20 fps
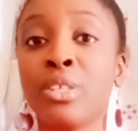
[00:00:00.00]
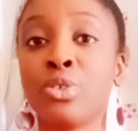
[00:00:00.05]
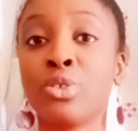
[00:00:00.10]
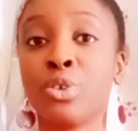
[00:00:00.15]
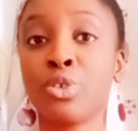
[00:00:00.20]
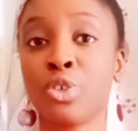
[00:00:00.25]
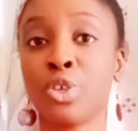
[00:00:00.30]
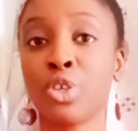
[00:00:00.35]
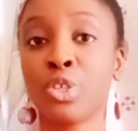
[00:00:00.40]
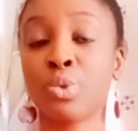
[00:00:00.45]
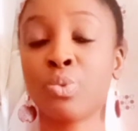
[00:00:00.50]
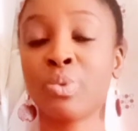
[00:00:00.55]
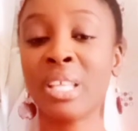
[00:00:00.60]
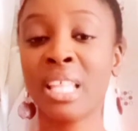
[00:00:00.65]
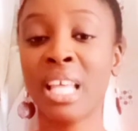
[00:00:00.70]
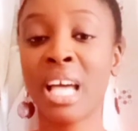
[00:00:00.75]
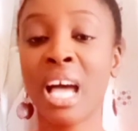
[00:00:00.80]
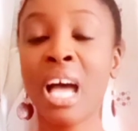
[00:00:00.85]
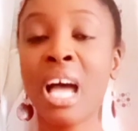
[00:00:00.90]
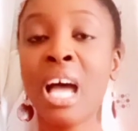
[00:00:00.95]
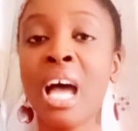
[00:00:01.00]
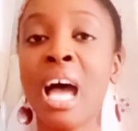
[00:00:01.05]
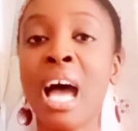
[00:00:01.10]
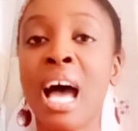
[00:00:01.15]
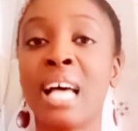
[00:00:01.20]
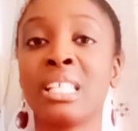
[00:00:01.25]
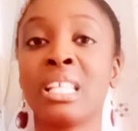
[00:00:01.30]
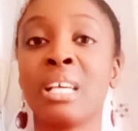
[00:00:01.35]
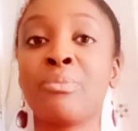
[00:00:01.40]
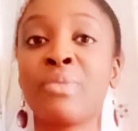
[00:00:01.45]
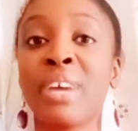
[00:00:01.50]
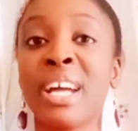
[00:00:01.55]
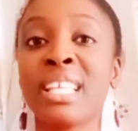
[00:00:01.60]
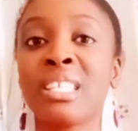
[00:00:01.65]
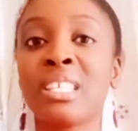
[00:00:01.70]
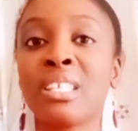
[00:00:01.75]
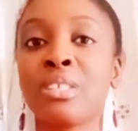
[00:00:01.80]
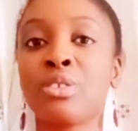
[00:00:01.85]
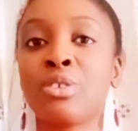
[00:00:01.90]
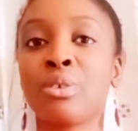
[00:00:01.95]
feel it or not, whether as I'm
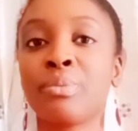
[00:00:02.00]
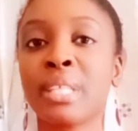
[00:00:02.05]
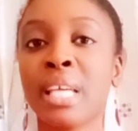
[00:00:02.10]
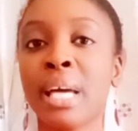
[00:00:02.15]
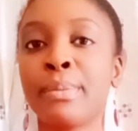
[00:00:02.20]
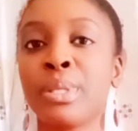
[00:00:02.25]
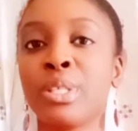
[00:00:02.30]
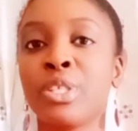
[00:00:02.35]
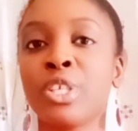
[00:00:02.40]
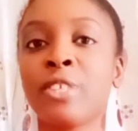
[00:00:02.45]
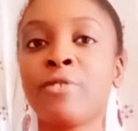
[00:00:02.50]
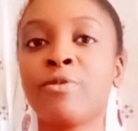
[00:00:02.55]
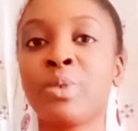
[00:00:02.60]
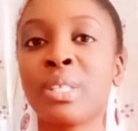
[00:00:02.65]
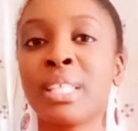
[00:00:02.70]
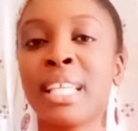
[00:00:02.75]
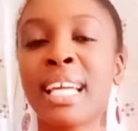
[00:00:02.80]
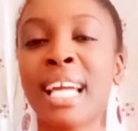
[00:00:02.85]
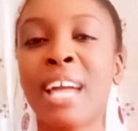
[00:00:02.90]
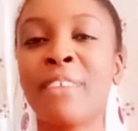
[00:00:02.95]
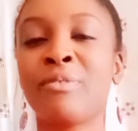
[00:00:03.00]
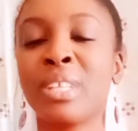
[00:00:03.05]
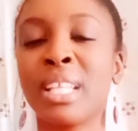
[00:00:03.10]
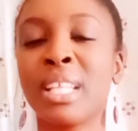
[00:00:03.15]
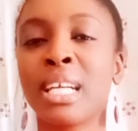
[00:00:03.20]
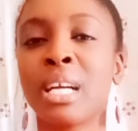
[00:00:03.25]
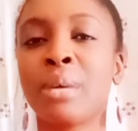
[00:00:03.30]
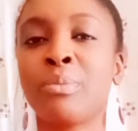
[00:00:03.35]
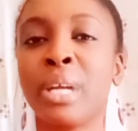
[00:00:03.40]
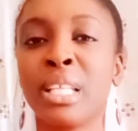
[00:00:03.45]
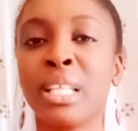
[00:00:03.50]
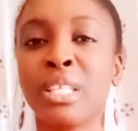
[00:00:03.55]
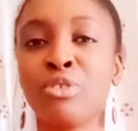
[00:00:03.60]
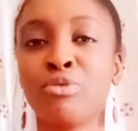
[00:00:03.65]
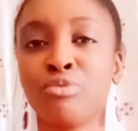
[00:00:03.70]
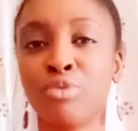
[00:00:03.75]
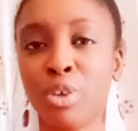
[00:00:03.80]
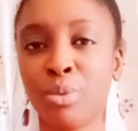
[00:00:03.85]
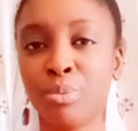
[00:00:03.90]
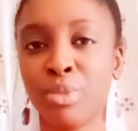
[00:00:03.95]
writing, sometimes it just feels like I feel like I'm
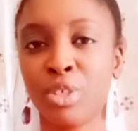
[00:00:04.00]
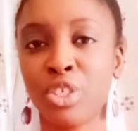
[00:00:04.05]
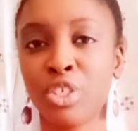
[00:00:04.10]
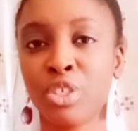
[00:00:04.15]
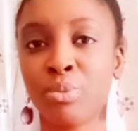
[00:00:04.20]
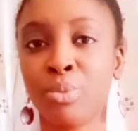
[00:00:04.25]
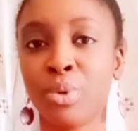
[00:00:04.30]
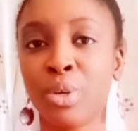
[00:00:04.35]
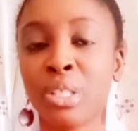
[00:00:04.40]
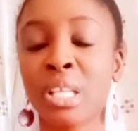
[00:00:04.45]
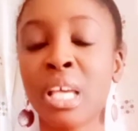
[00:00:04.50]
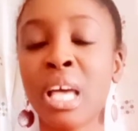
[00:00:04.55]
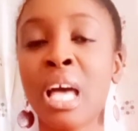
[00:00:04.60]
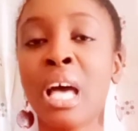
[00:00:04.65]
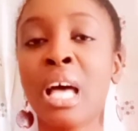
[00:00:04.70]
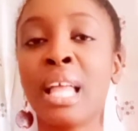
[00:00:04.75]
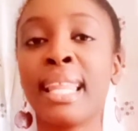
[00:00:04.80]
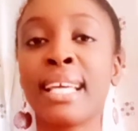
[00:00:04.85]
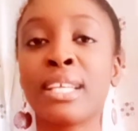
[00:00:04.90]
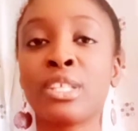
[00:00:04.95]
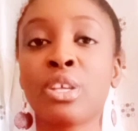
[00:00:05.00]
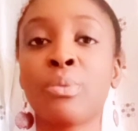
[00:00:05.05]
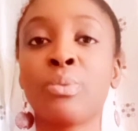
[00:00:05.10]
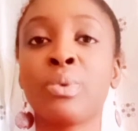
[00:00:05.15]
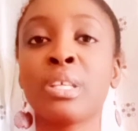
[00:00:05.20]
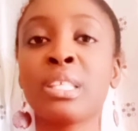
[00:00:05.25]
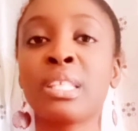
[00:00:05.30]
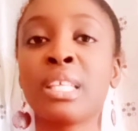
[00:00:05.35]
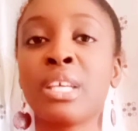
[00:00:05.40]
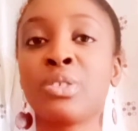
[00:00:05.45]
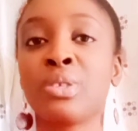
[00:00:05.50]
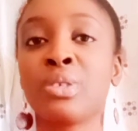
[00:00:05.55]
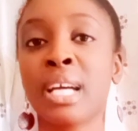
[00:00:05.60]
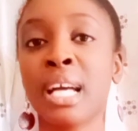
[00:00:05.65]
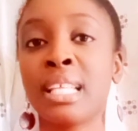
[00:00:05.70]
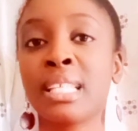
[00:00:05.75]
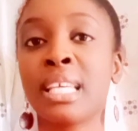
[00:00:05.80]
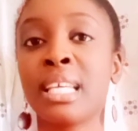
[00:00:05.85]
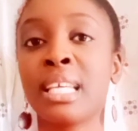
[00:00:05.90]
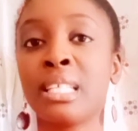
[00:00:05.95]
writing rubbish, but like someone says, you
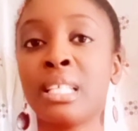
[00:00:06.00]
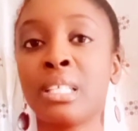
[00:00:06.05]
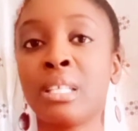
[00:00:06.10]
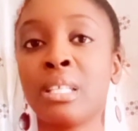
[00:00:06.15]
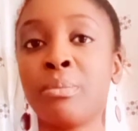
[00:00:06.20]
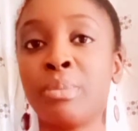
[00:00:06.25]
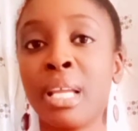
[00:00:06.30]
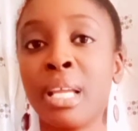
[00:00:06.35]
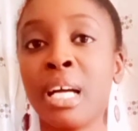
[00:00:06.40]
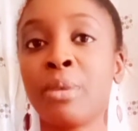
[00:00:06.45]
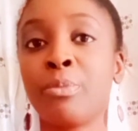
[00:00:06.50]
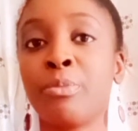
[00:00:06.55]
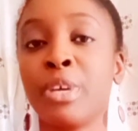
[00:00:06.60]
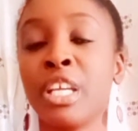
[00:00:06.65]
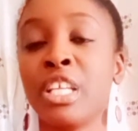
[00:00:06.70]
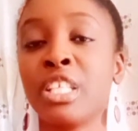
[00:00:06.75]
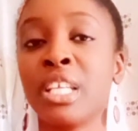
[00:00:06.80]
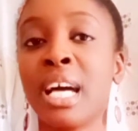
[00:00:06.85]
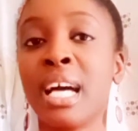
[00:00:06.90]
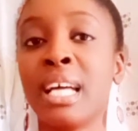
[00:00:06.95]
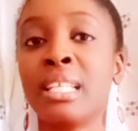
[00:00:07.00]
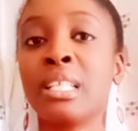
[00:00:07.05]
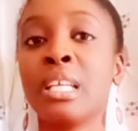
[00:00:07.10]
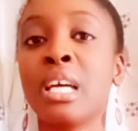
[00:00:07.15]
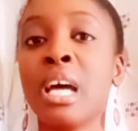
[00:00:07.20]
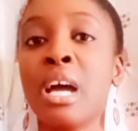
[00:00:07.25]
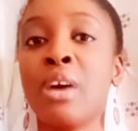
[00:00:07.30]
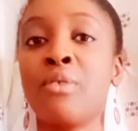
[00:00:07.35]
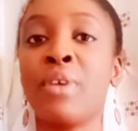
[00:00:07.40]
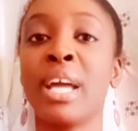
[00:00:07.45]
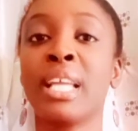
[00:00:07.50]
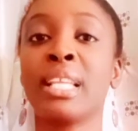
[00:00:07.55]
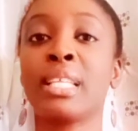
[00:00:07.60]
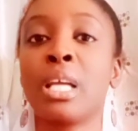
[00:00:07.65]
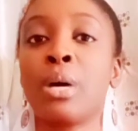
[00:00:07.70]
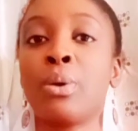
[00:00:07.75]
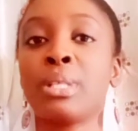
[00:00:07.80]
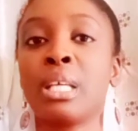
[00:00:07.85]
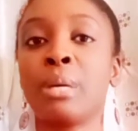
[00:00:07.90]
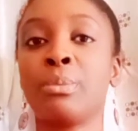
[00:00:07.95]
can't edit a blank page. And
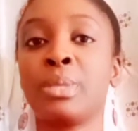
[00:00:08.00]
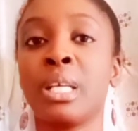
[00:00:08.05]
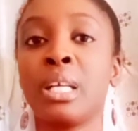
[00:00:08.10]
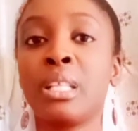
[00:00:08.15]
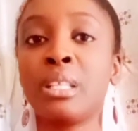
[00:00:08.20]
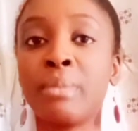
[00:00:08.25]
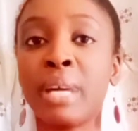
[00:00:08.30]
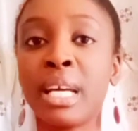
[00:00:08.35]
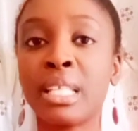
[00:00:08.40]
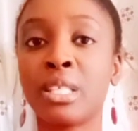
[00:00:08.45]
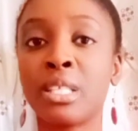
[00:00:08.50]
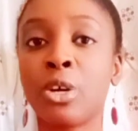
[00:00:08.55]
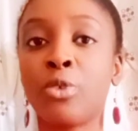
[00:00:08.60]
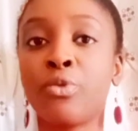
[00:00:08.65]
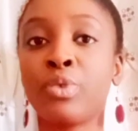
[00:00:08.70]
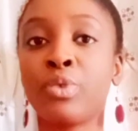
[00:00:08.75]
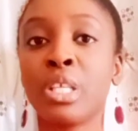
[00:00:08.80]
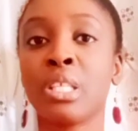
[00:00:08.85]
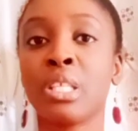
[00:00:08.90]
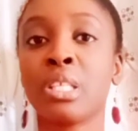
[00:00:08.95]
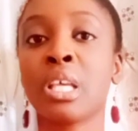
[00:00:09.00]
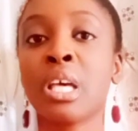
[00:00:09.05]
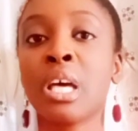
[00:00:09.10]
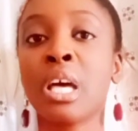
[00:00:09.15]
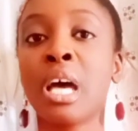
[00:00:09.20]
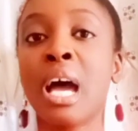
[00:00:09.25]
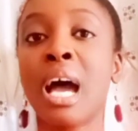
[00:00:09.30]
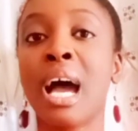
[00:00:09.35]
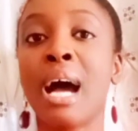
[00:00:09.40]
right now what I'm telling myself is,